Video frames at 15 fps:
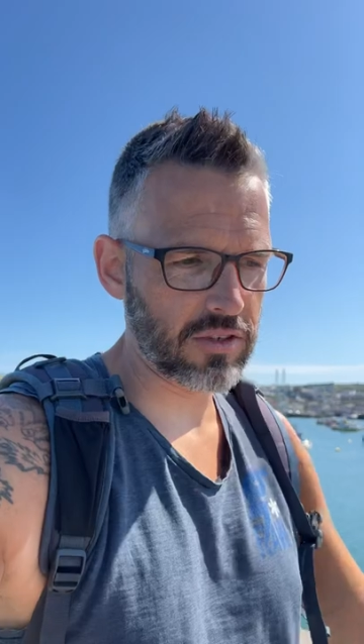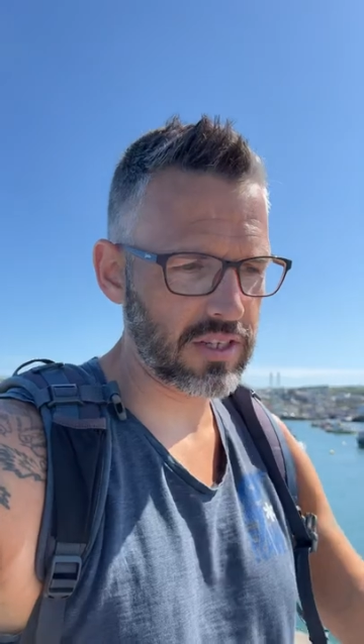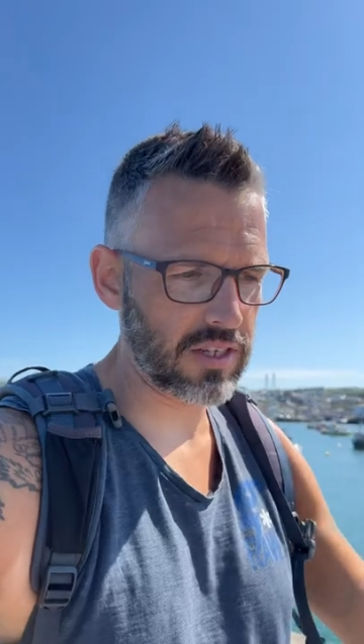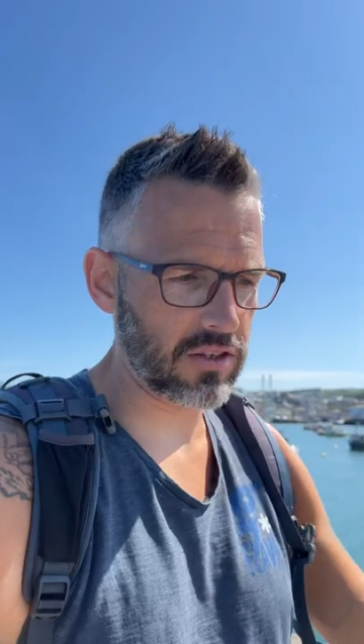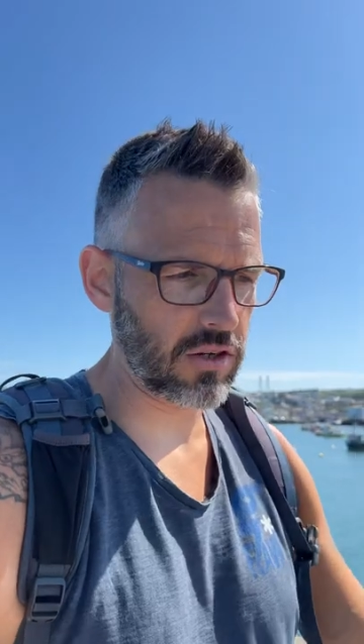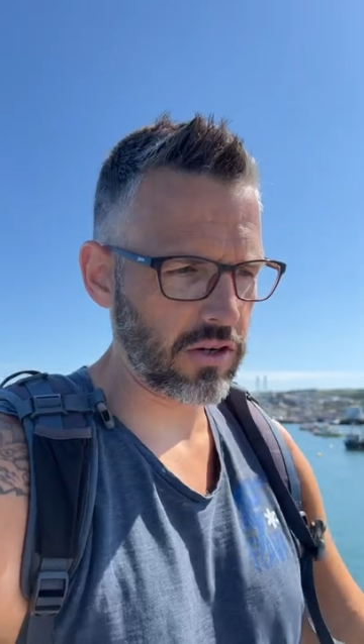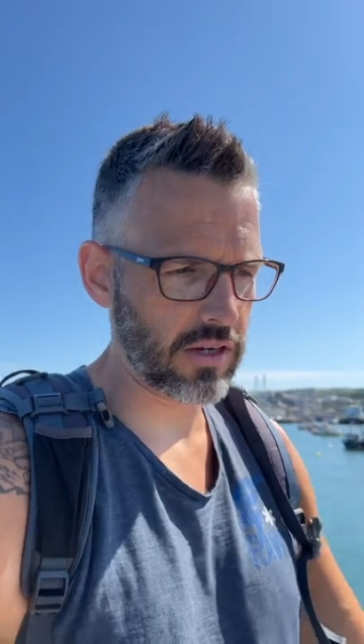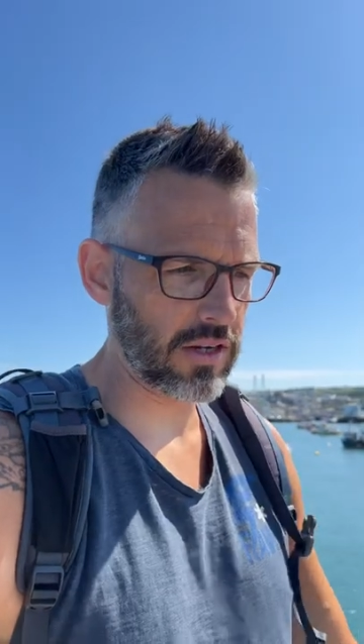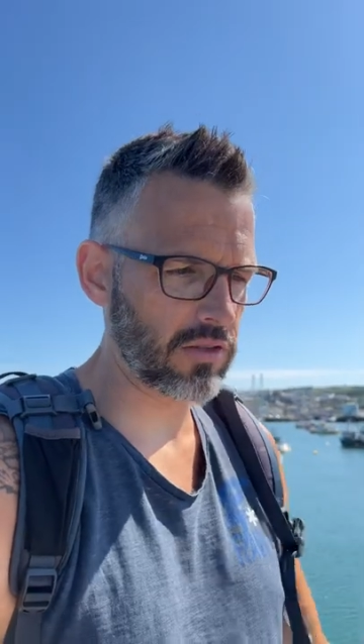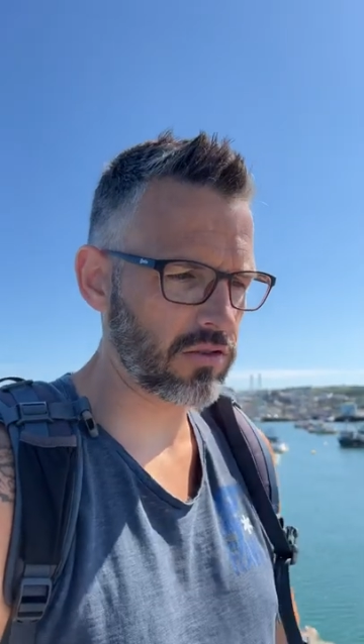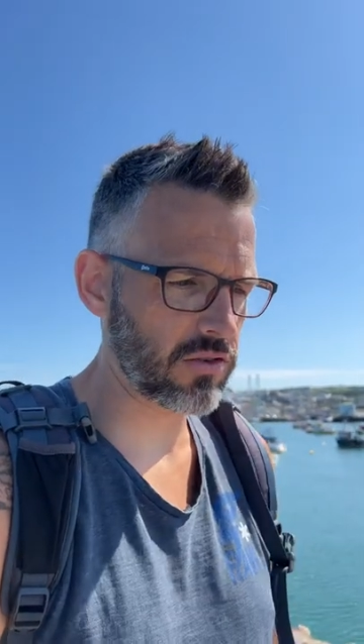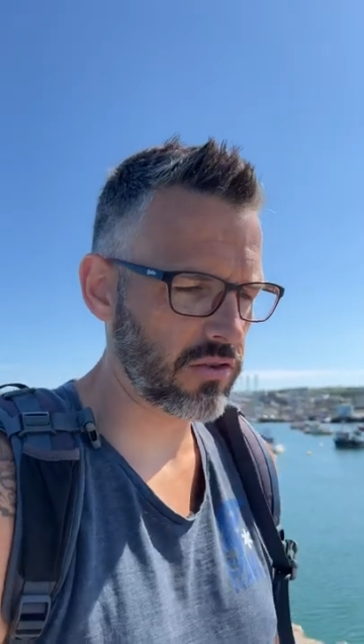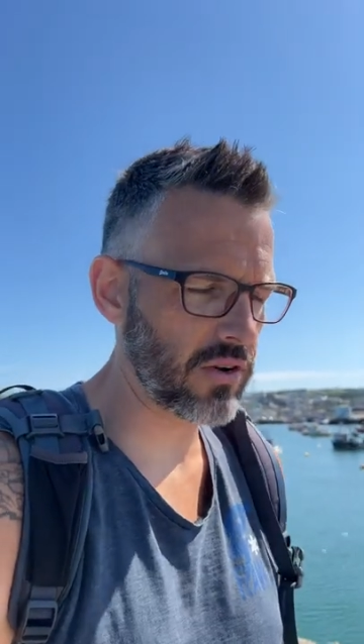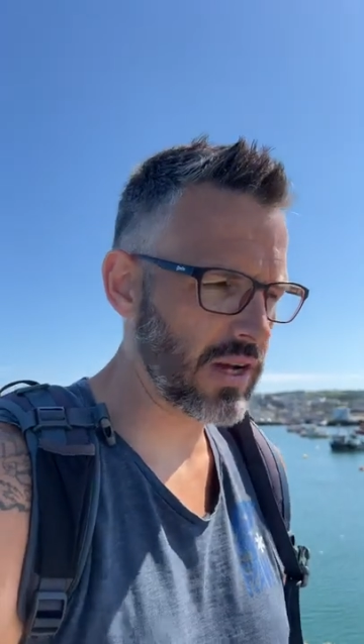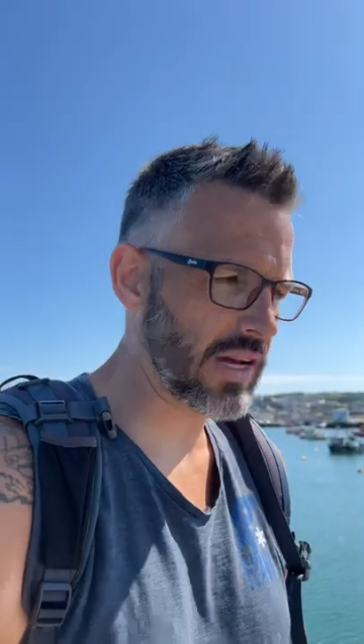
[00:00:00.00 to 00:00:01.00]
TikTok,
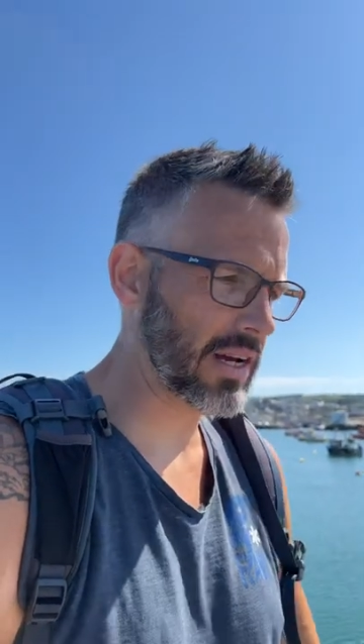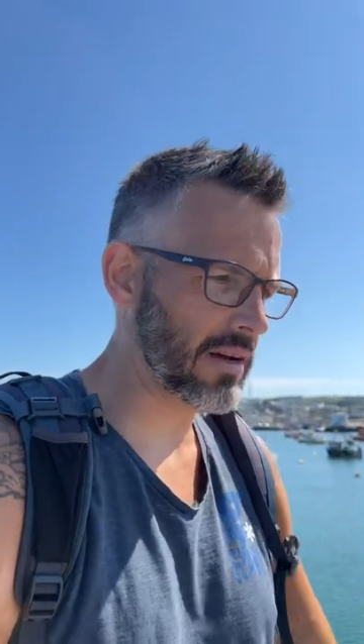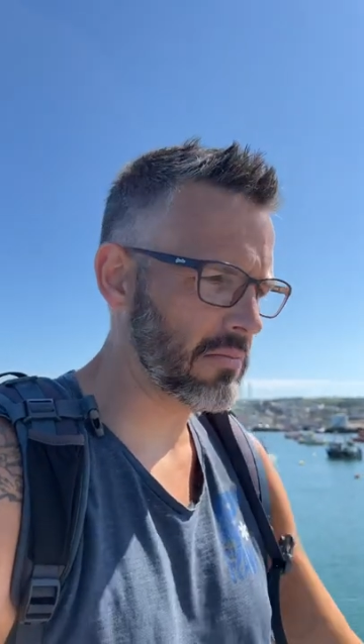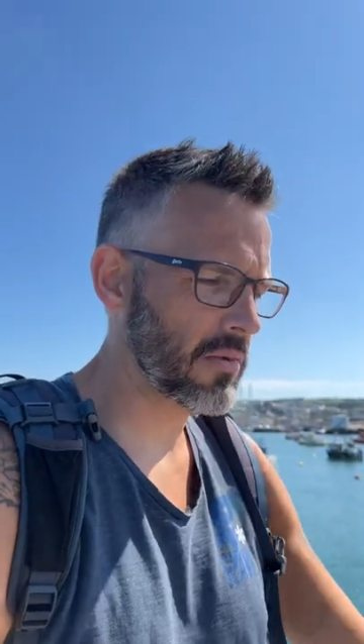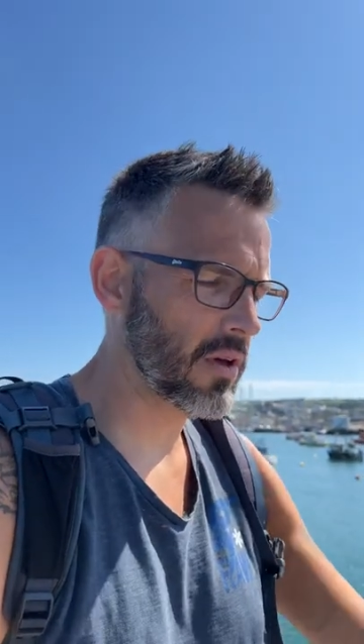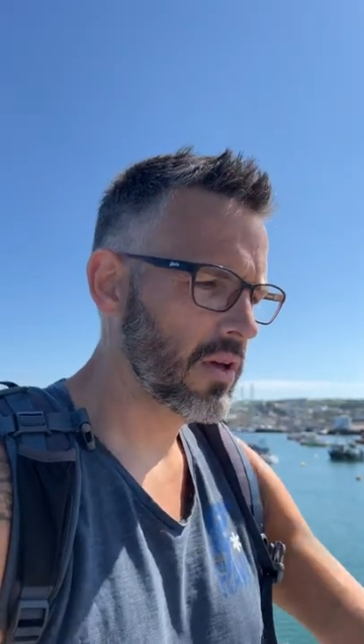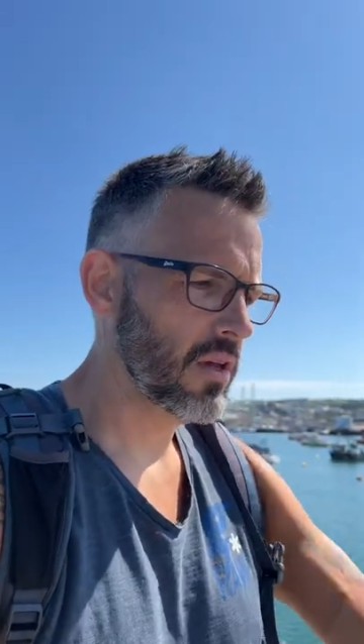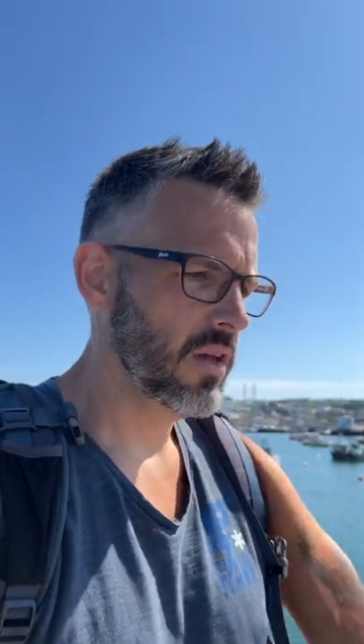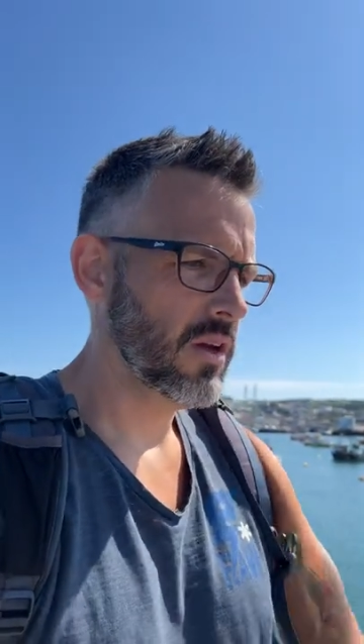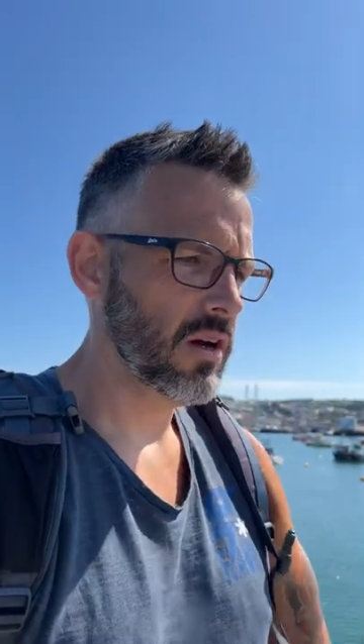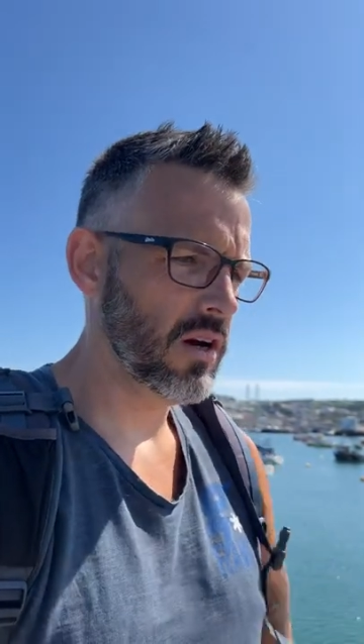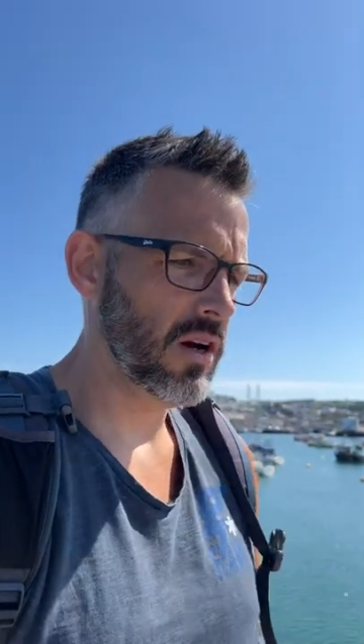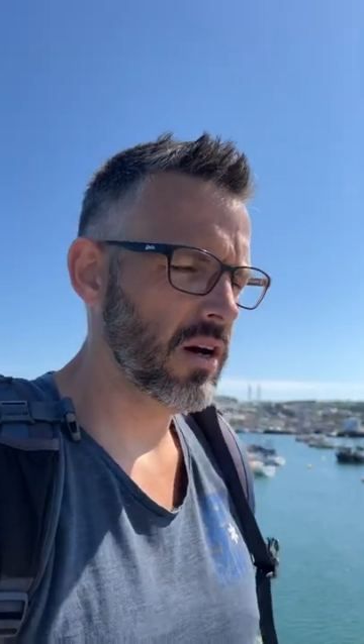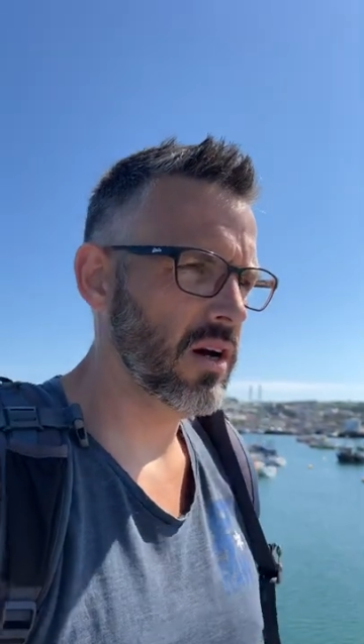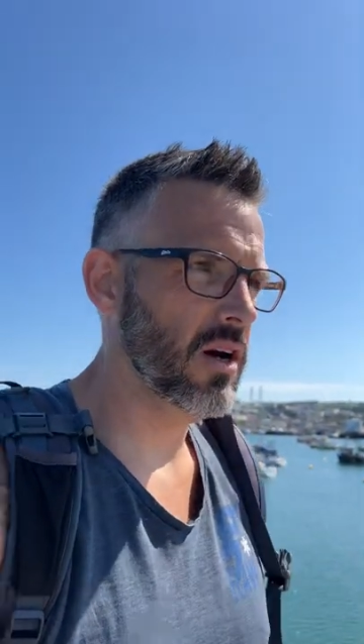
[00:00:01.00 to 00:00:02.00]
Instagram,
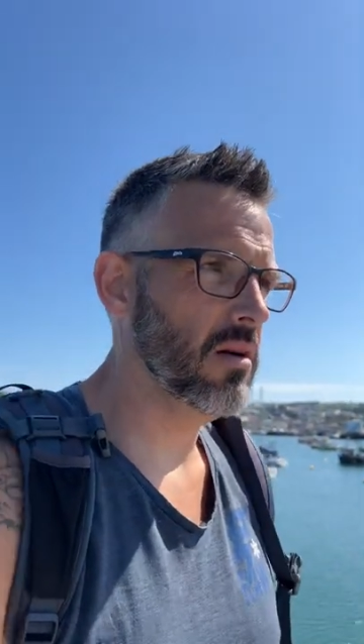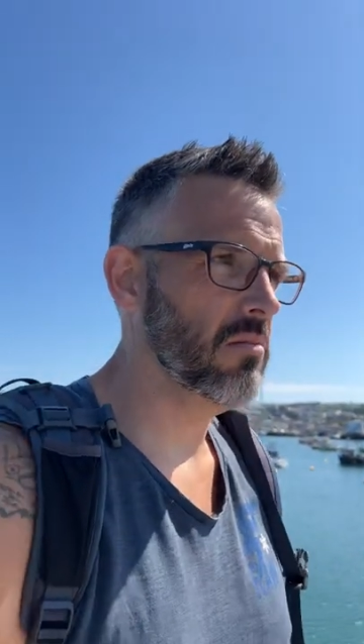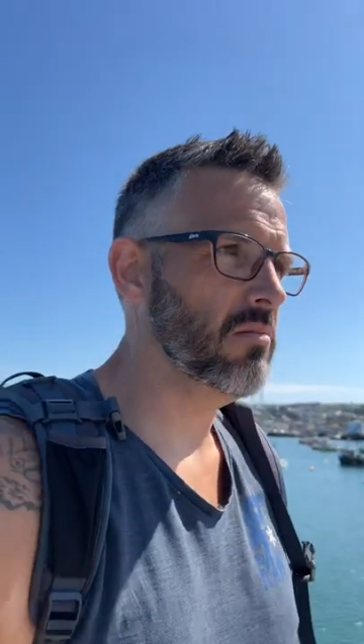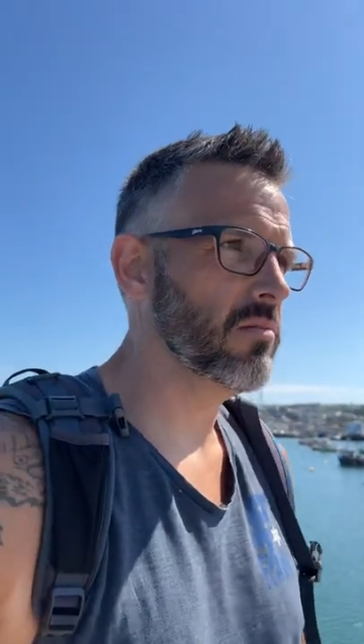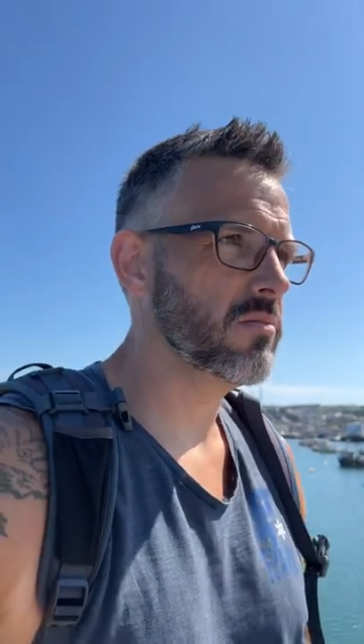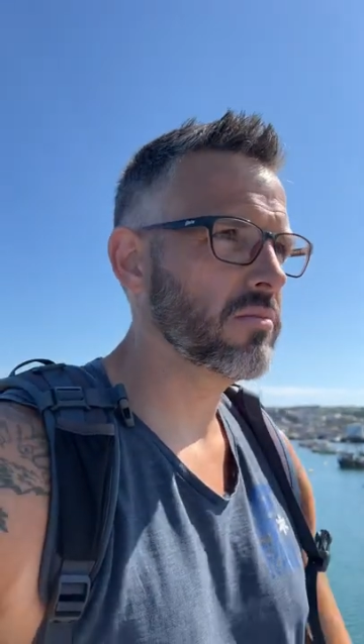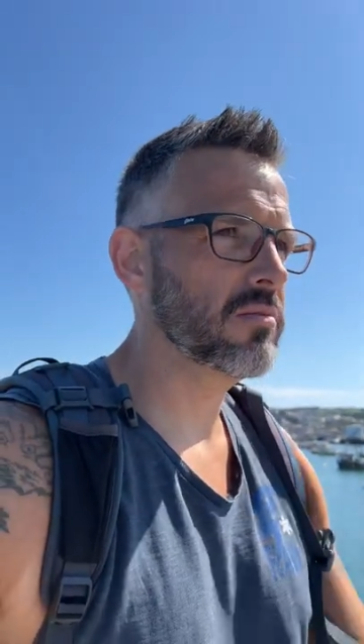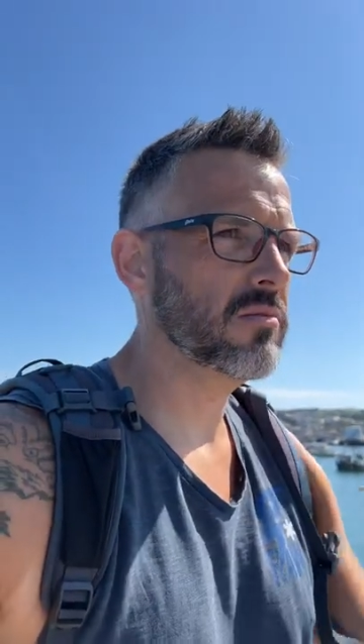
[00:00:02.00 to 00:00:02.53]
um,